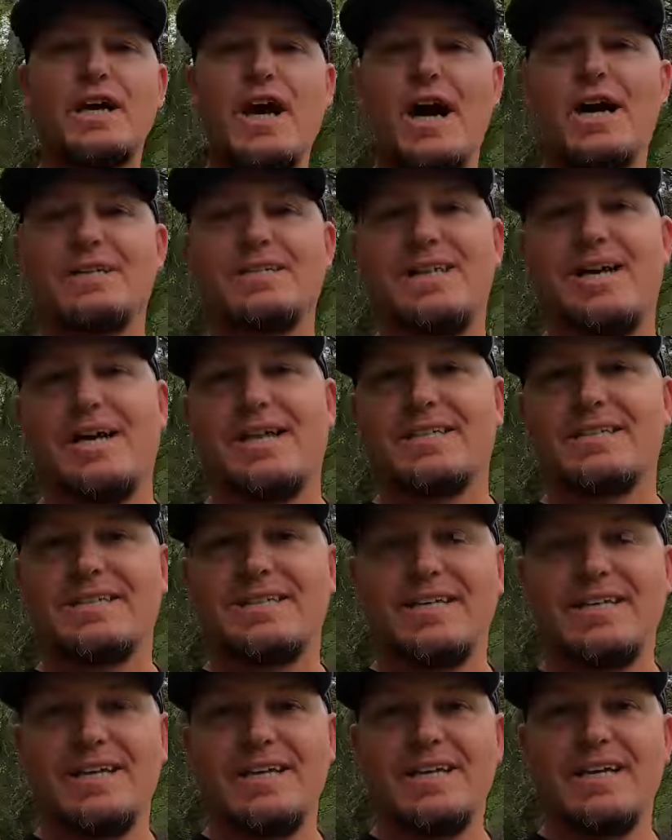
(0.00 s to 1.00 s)

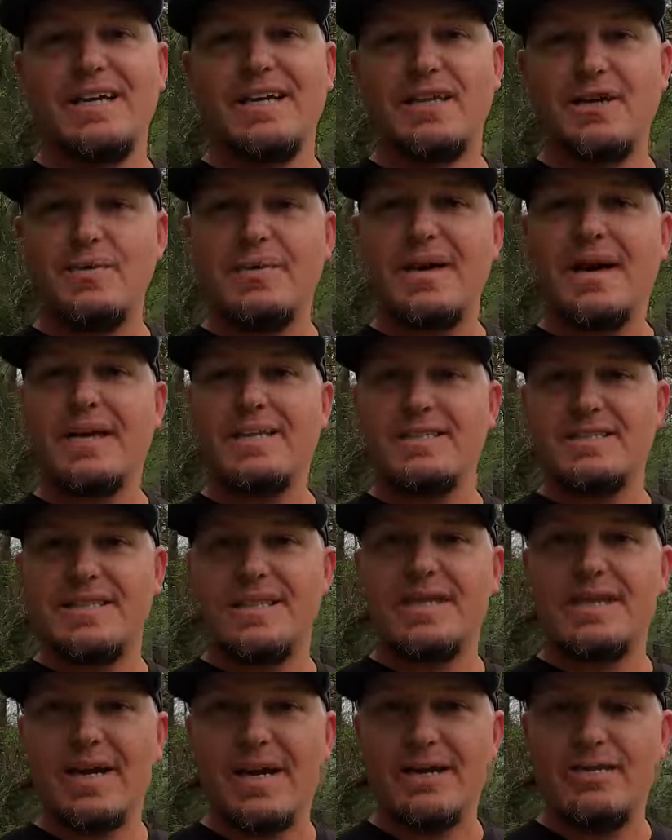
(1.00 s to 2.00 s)
Context. You guys
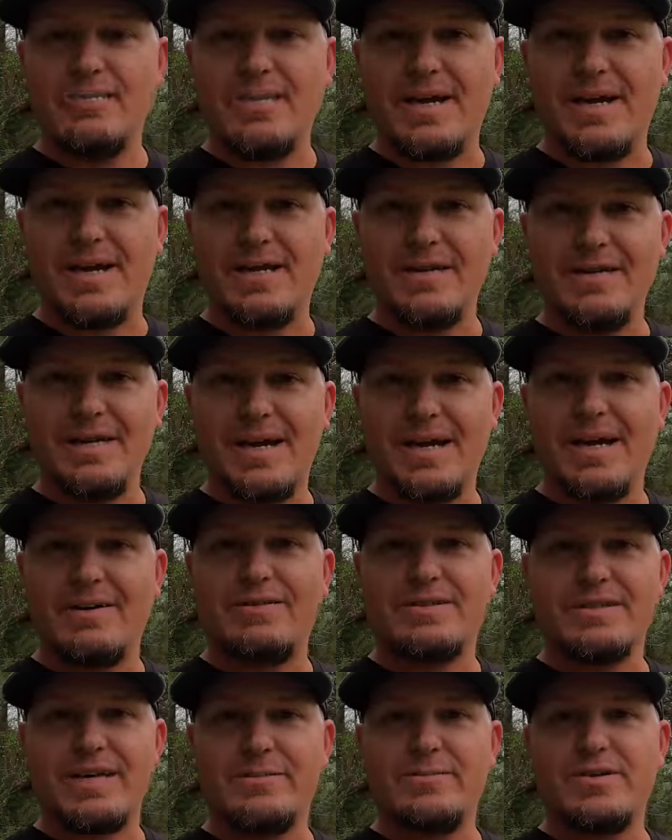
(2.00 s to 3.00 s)
see a lot of me, and
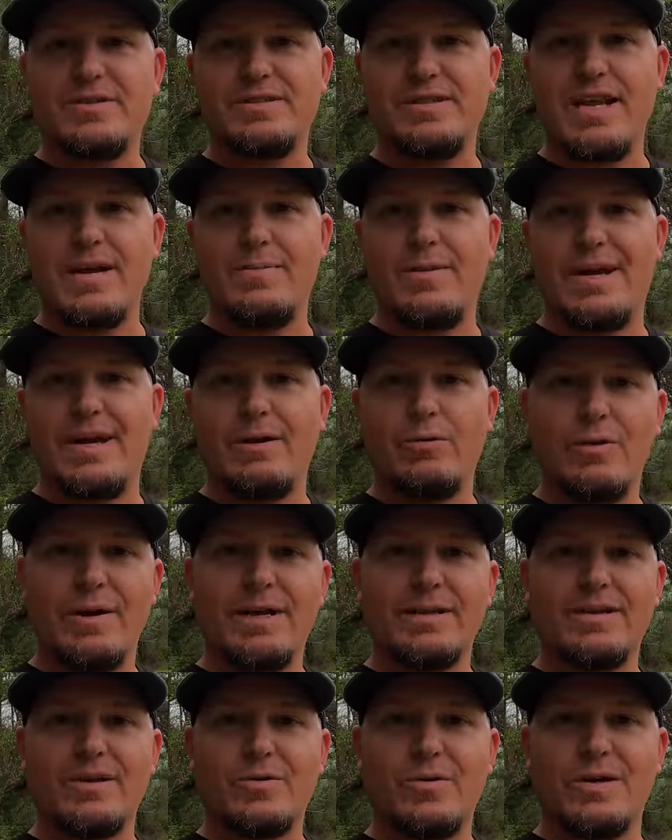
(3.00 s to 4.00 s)
every time you see me, we
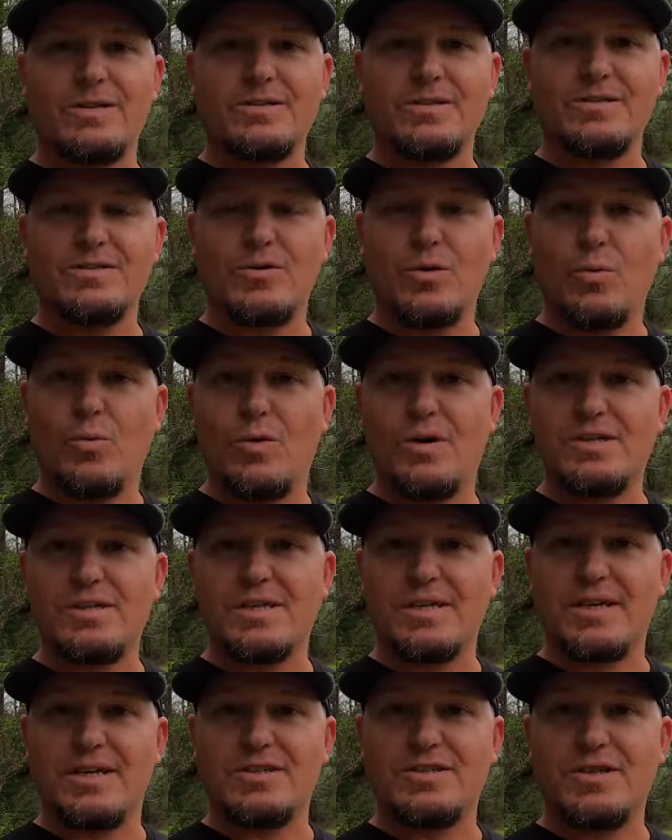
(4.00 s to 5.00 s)
get the questions, where's
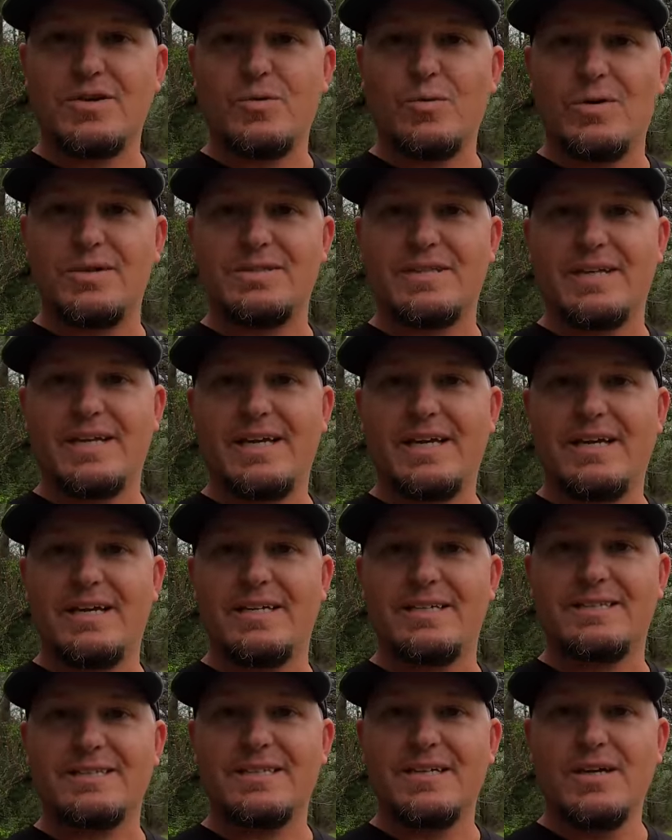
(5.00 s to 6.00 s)
Alecia, where's the
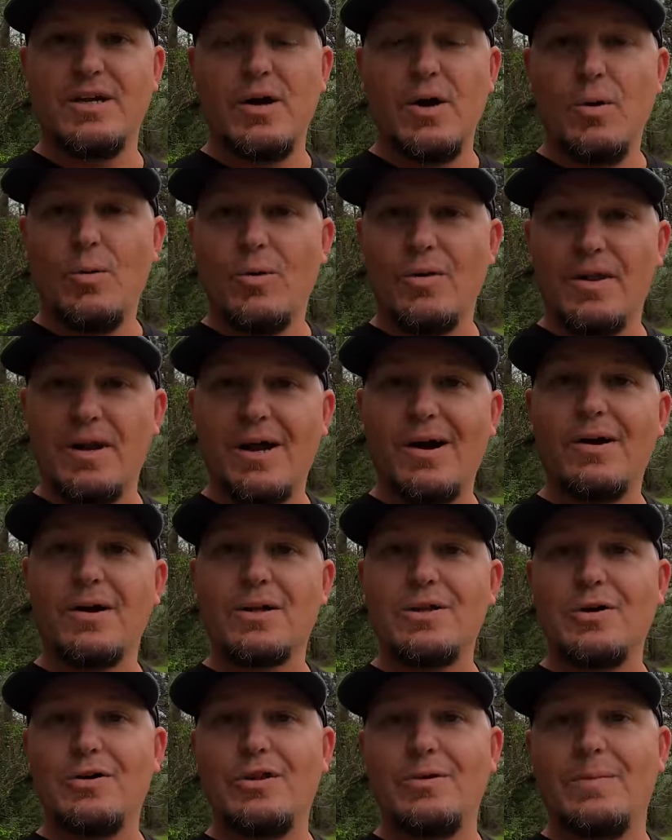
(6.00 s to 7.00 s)
kids? Well, then I'll
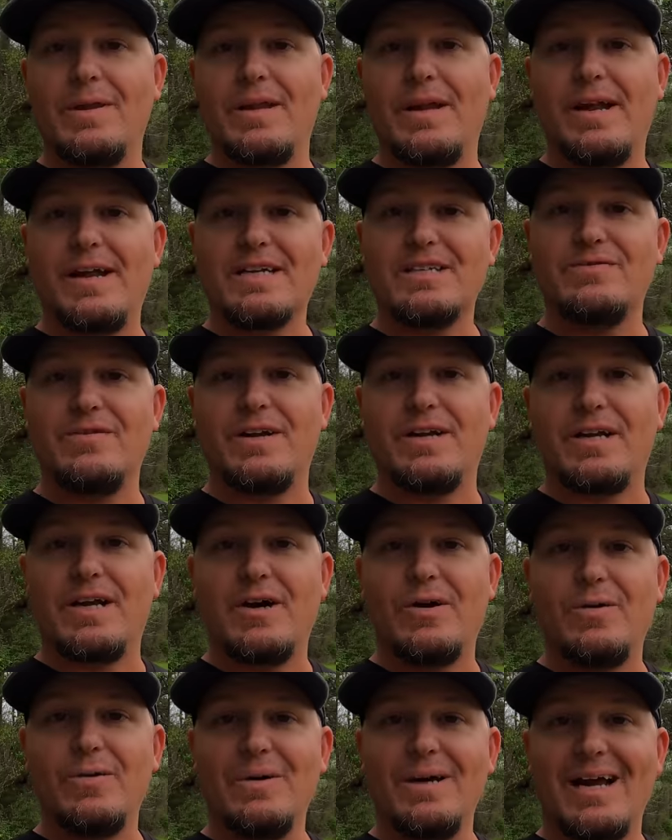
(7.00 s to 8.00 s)
include them in the next
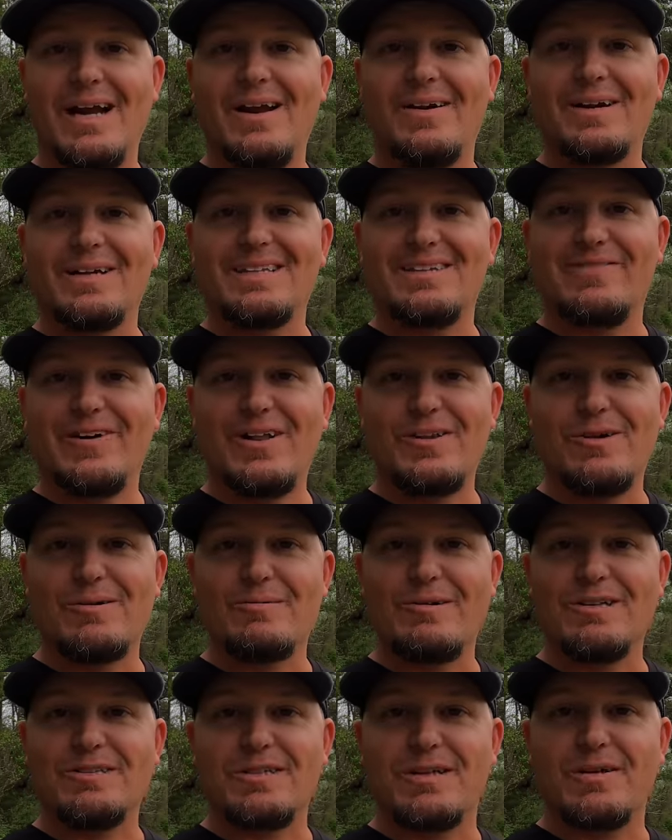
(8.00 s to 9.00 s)
video, and I'll get the
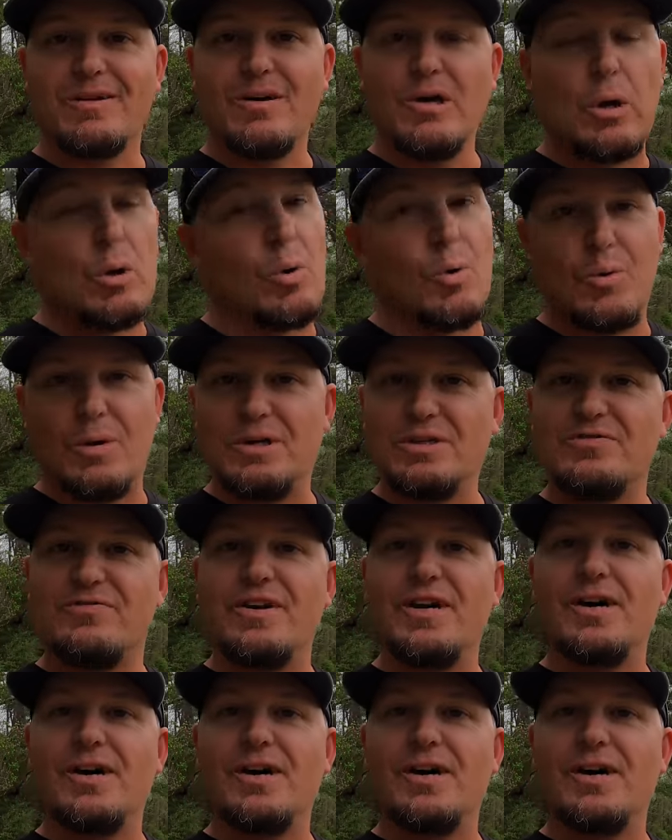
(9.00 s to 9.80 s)
follow-up question, well, where's